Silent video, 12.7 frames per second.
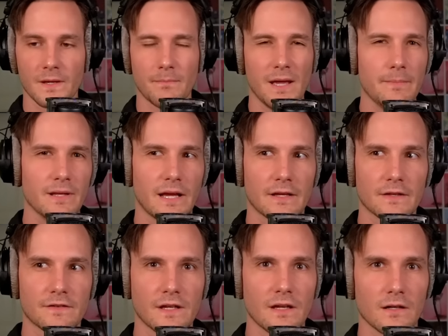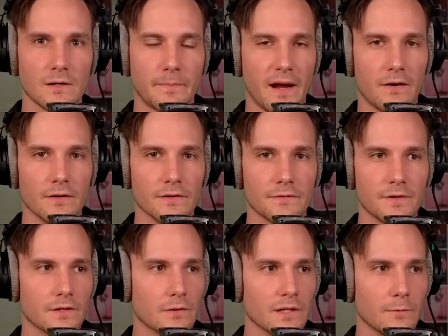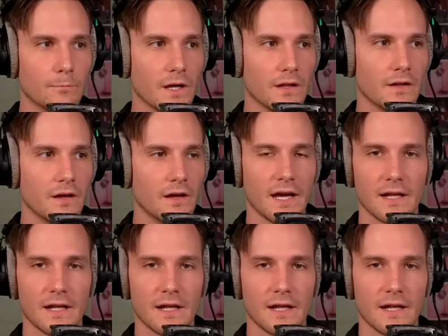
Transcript: maybe like a singular parent with only one